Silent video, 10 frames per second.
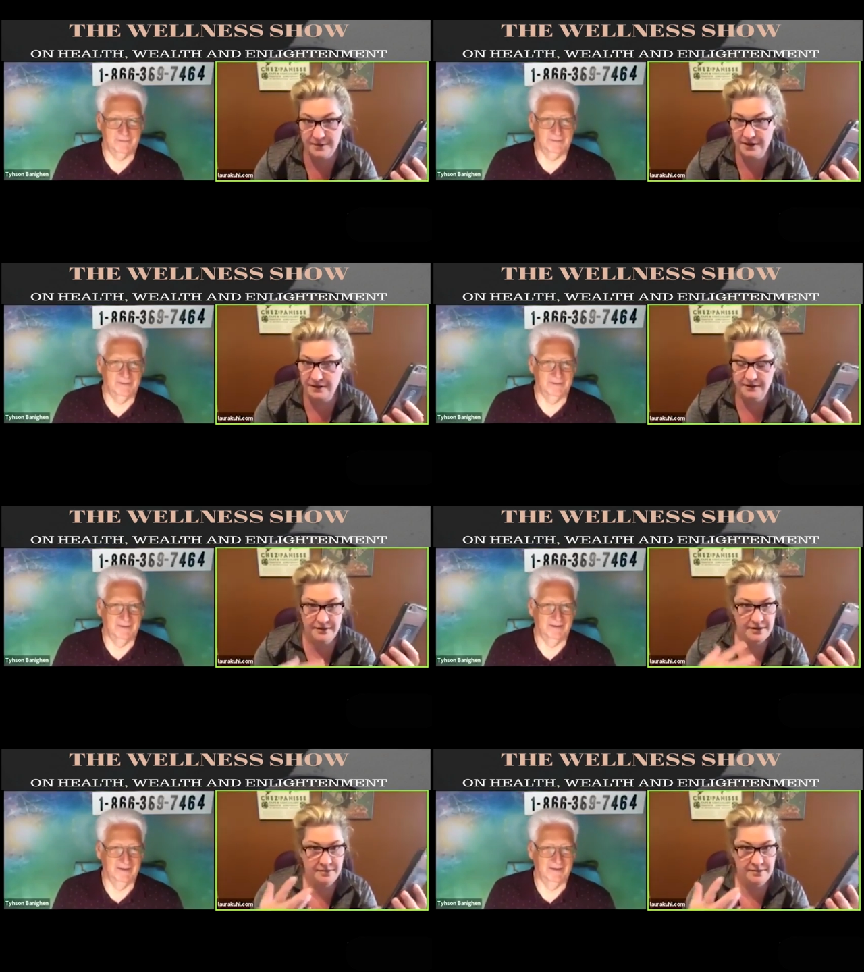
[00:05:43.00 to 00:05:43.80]
Speaker 1: be
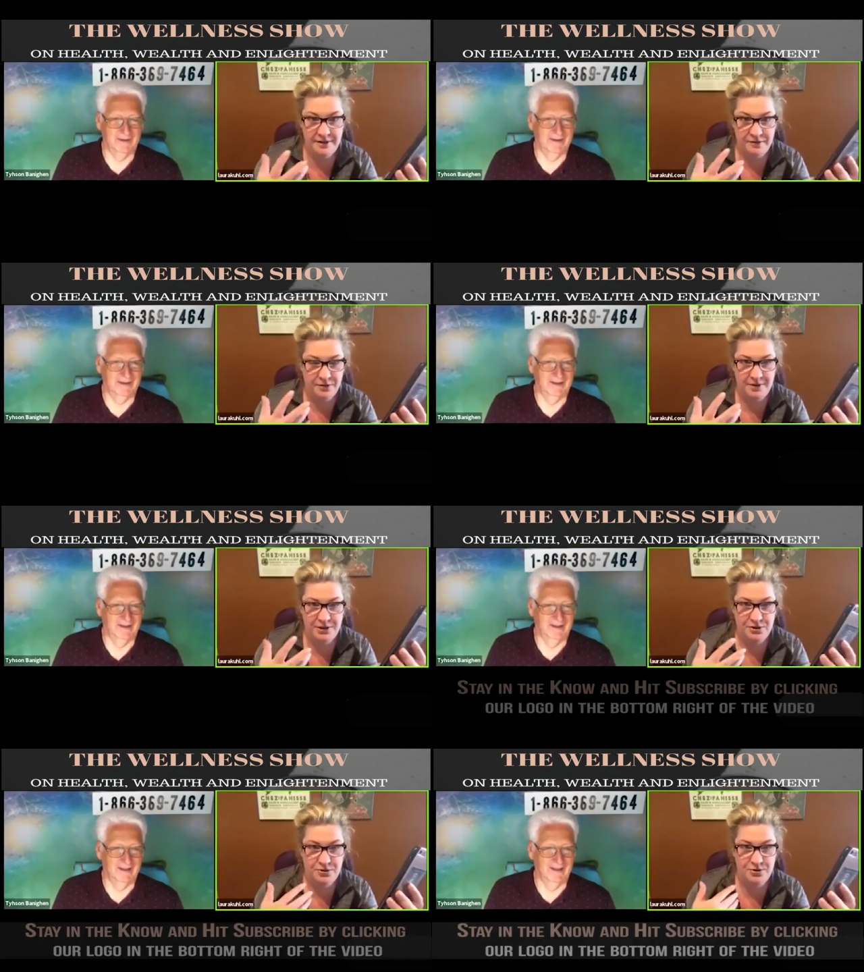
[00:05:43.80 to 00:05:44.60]
something for me
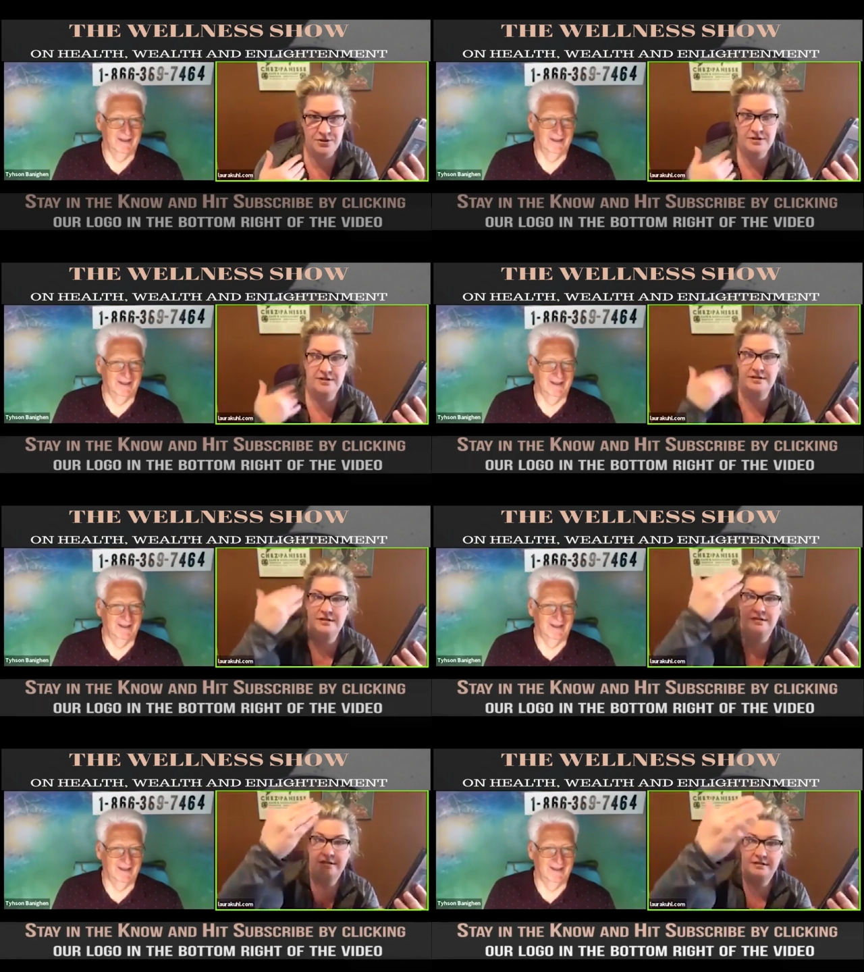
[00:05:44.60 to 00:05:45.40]
to just
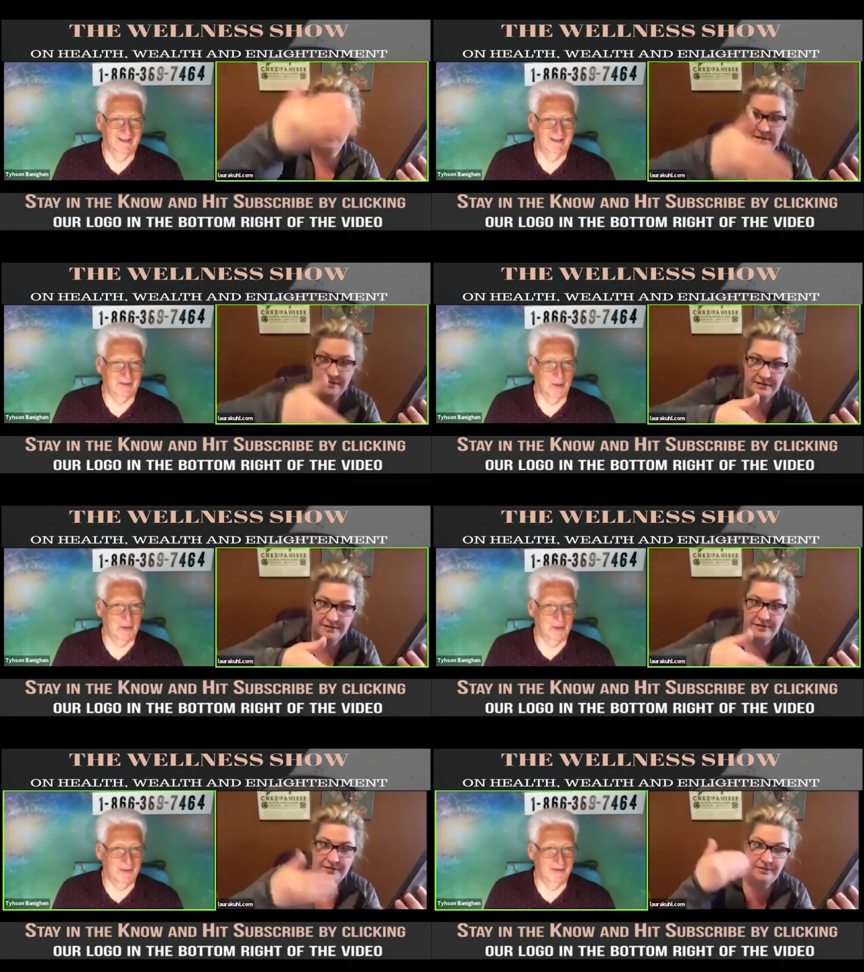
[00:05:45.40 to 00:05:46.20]
Speaker 2: go
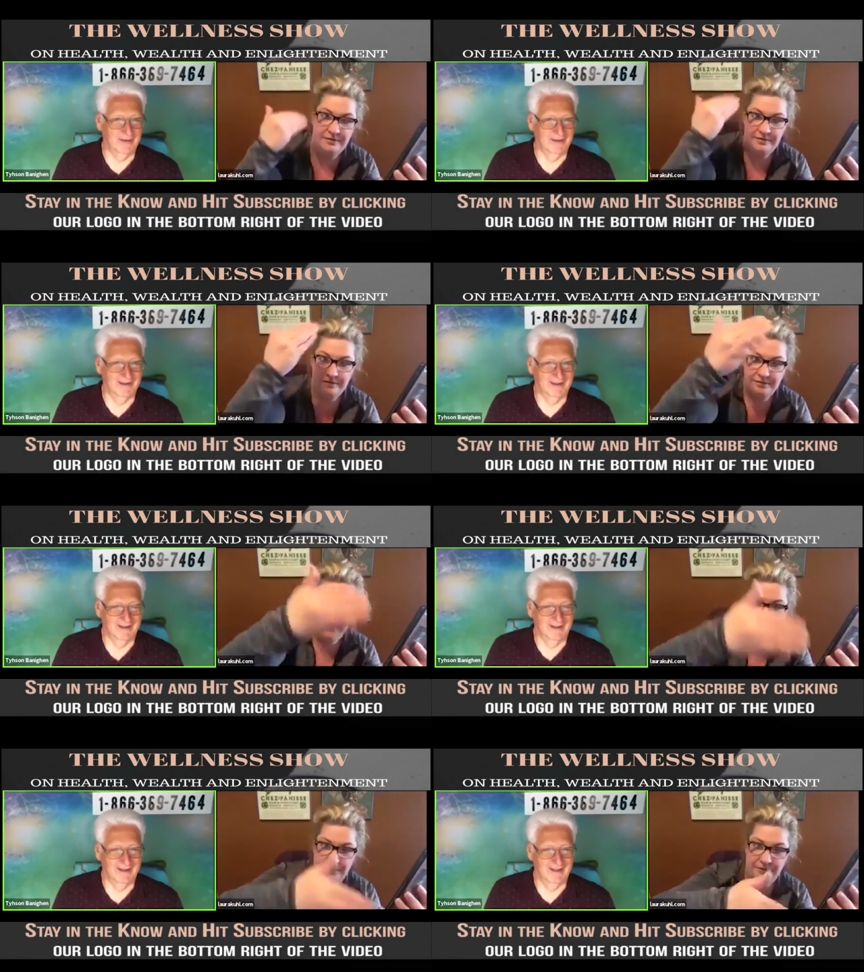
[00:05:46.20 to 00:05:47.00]
through.
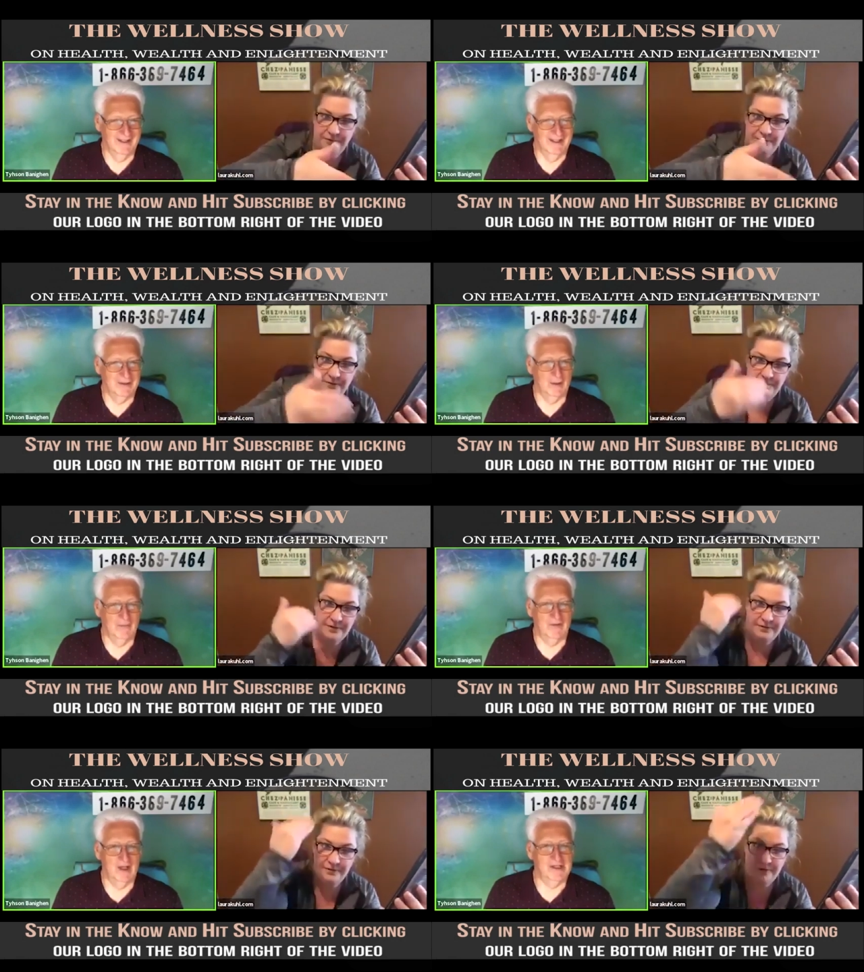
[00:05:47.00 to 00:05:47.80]

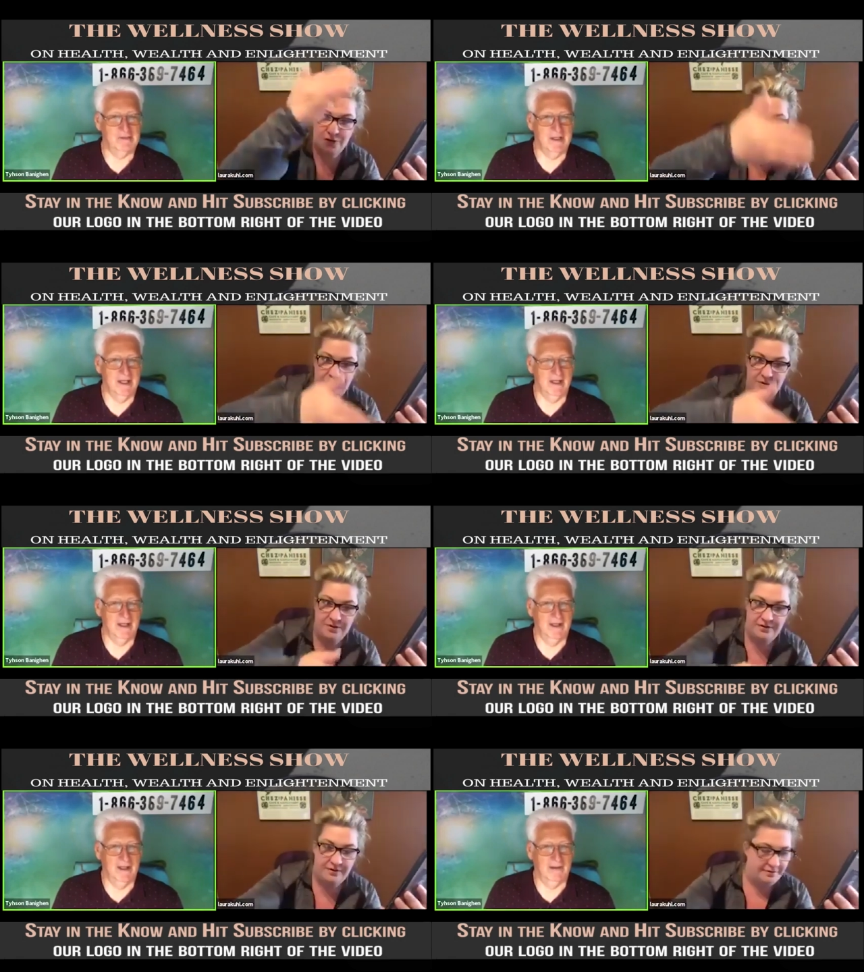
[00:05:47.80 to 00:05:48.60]
Don't fence me
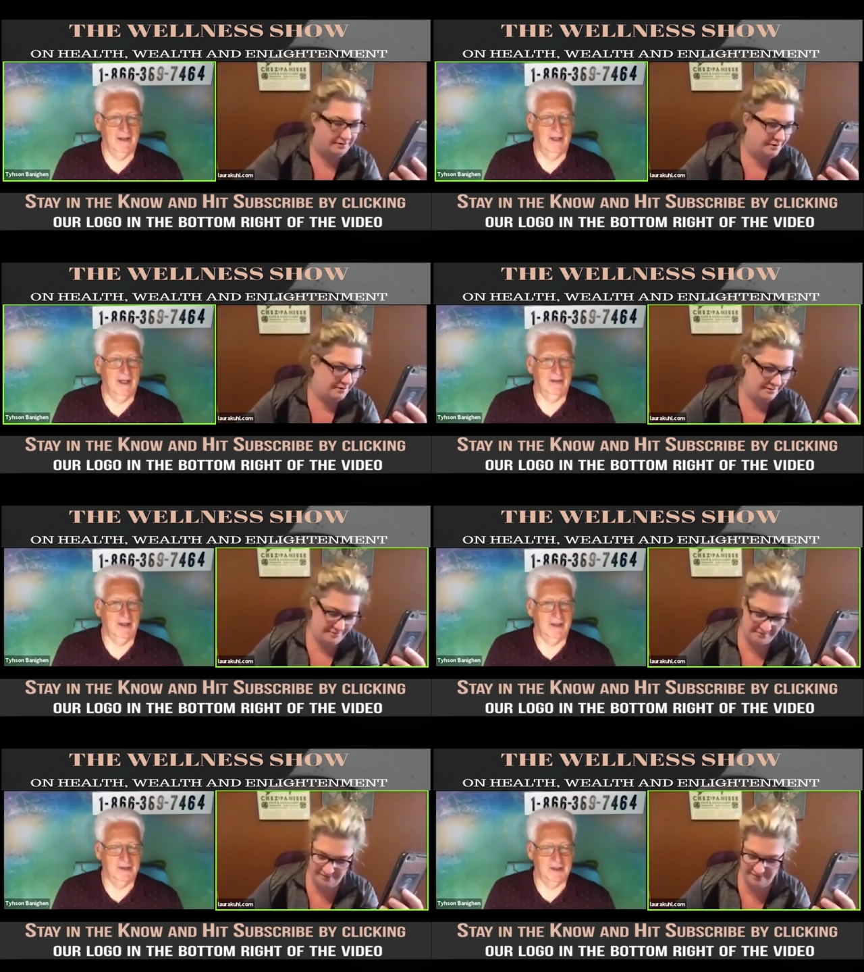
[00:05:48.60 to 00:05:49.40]
in. I
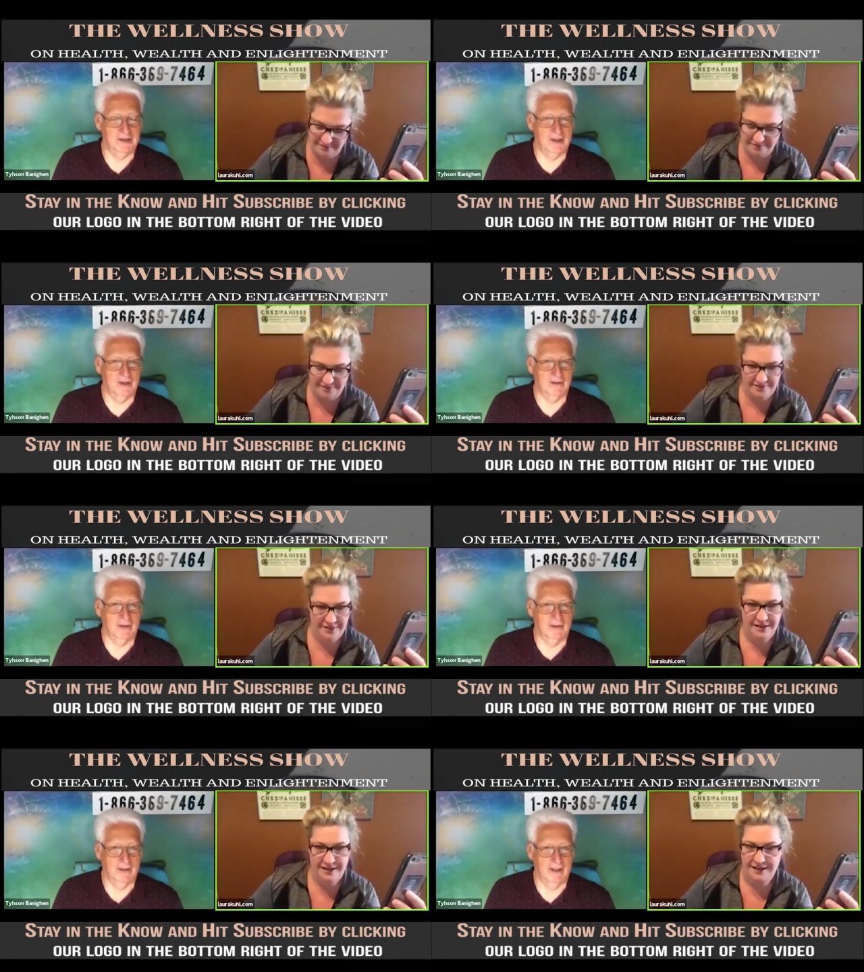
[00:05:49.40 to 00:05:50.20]
think there's a song
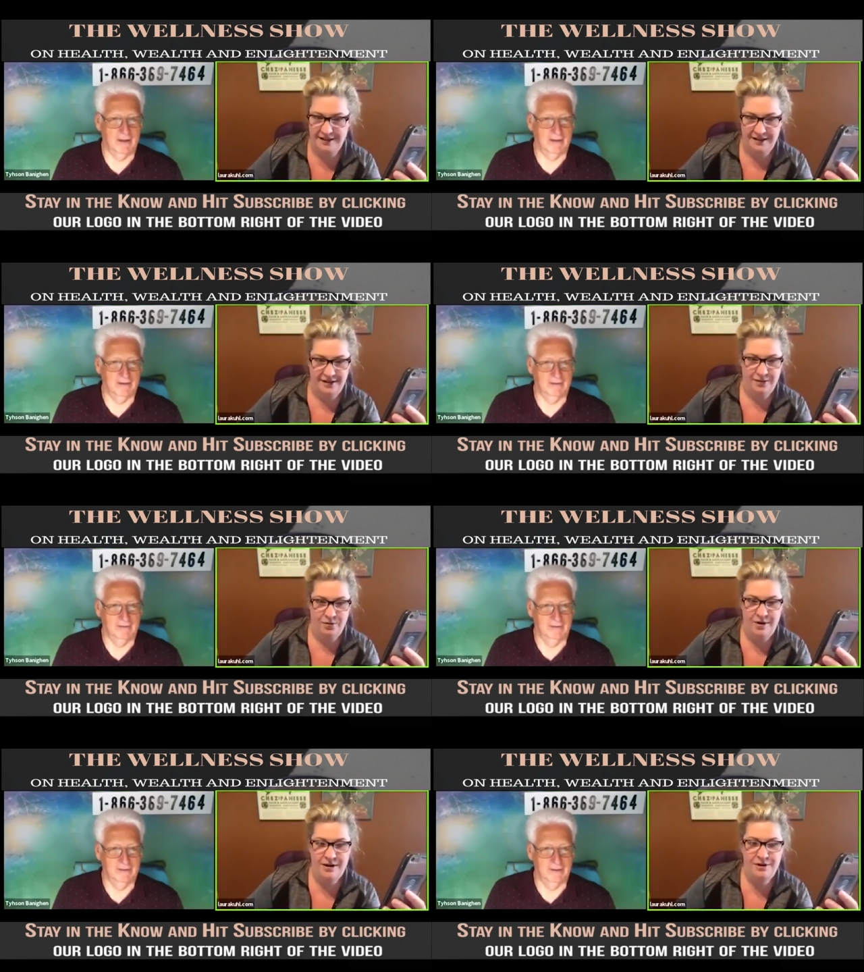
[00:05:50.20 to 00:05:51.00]
called that.
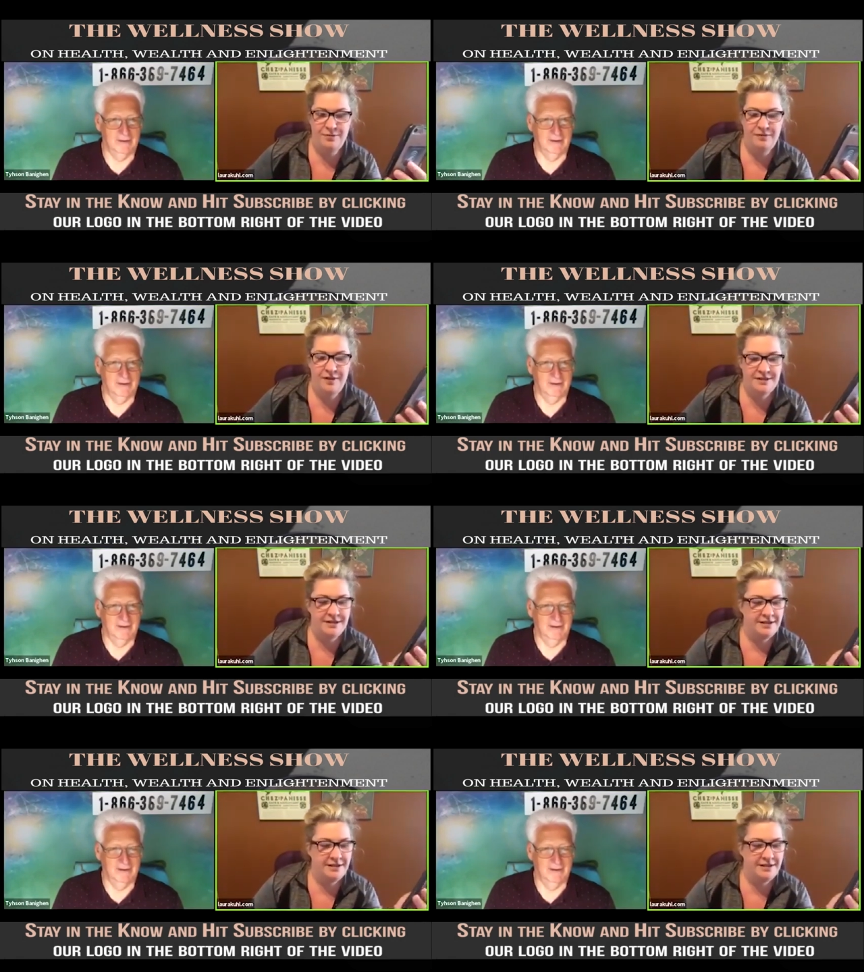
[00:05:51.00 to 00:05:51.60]
Speaker 1: Why are you fencing